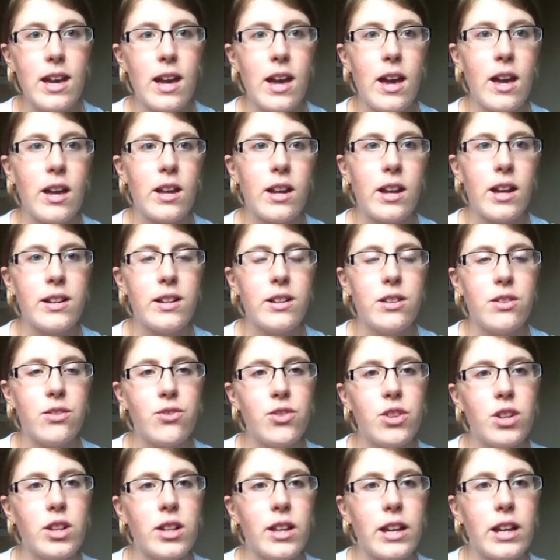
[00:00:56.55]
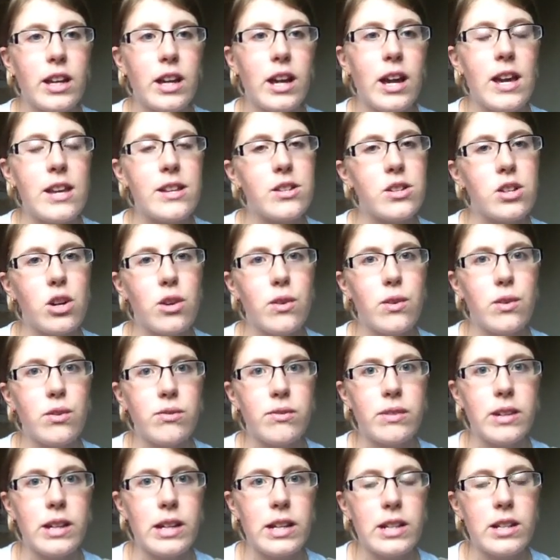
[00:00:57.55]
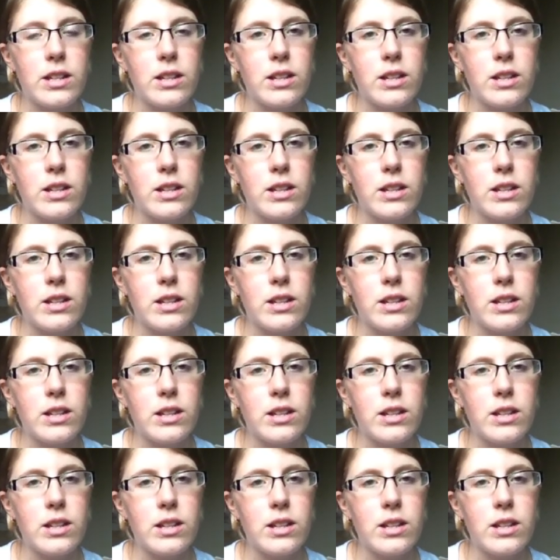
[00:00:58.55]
and I didn't feel like I had to go and read